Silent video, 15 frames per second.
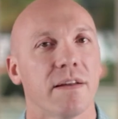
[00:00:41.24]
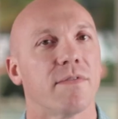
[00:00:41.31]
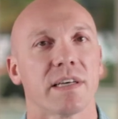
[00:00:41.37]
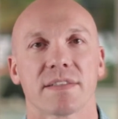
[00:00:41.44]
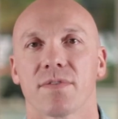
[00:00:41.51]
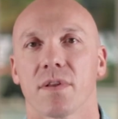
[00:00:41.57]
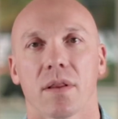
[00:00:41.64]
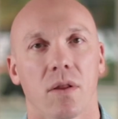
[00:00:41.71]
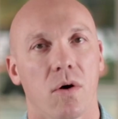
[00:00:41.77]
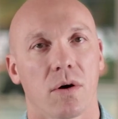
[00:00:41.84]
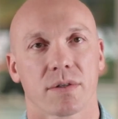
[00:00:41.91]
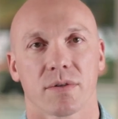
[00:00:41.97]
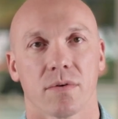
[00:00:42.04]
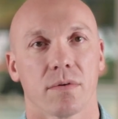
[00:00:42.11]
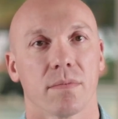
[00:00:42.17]
invest for the
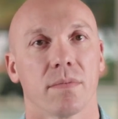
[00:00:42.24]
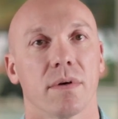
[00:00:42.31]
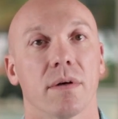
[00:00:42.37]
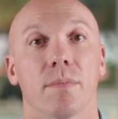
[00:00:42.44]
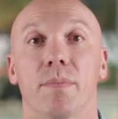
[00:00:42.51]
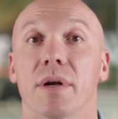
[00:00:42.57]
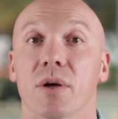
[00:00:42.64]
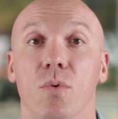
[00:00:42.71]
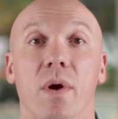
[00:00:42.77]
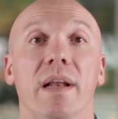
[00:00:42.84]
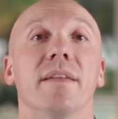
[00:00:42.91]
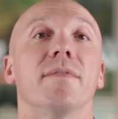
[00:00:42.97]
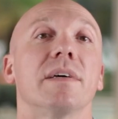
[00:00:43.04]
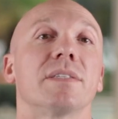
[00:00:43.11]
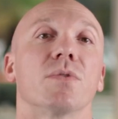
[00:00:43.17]
long term, but a great
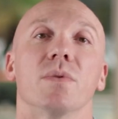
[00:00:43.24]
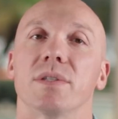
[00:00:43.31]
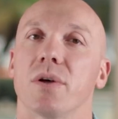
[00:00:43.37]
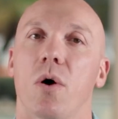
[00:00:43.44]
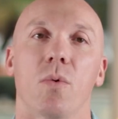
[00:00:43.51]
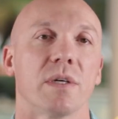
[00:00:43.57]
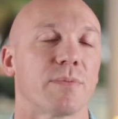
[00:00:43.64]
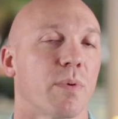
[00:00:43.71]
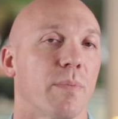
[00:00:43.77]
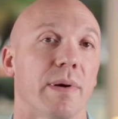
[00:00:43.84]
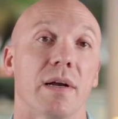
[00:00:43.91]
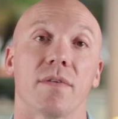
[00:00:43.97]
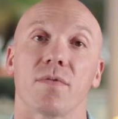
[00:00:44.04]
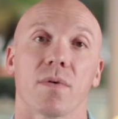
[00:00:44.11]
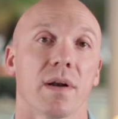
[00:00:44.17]
investor is always
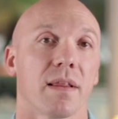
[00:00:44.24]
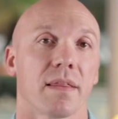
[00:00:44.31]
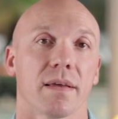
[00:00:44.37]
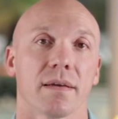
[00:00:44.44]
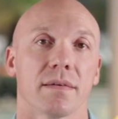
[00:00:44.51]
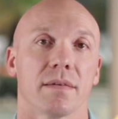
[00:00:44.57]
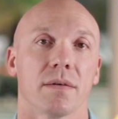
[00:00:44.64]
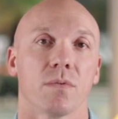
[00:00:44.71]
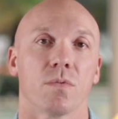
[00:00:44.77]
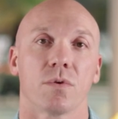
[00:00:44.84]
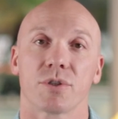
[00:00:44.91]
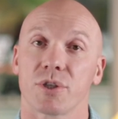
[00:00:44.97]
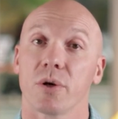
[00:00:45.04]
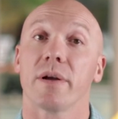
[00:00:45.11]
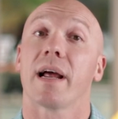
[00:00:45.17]
prepared for anything. We'll
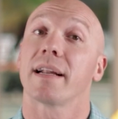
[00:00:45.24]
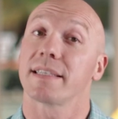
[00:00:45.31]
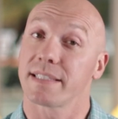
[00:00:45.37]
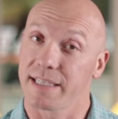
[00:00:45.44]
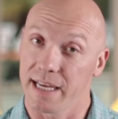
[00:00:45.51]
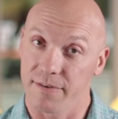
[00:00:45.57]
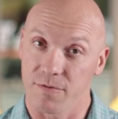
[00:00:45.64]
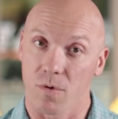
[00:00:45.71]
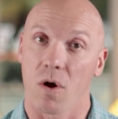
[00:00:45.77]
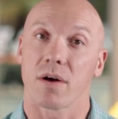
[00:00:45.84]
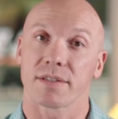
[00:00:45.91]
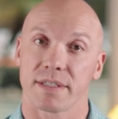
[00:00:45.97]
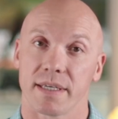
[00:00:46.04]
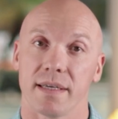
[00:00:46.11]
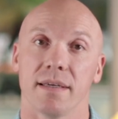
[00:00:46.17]
show you how to stay
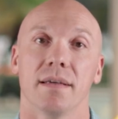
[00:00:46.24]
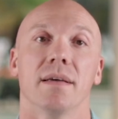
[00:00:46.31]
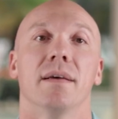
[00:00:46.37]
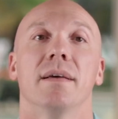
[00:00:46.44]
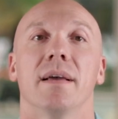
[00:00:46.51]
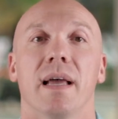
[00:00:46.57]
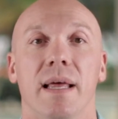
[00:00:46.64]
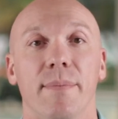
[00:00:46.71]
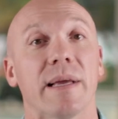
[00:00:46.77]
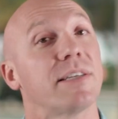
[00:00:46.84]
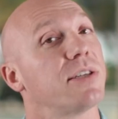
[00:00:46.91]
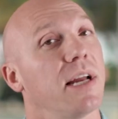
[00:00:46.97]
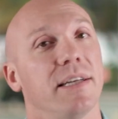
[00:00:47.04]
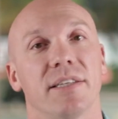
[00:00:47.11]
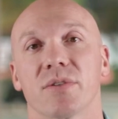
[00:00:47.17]
frosty and make
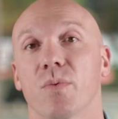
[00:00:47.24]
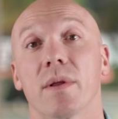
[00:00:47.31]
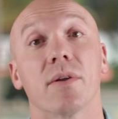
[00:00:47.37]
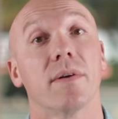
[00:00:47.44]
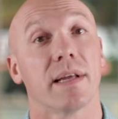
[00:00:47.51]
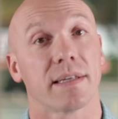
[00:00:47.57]
changes when they're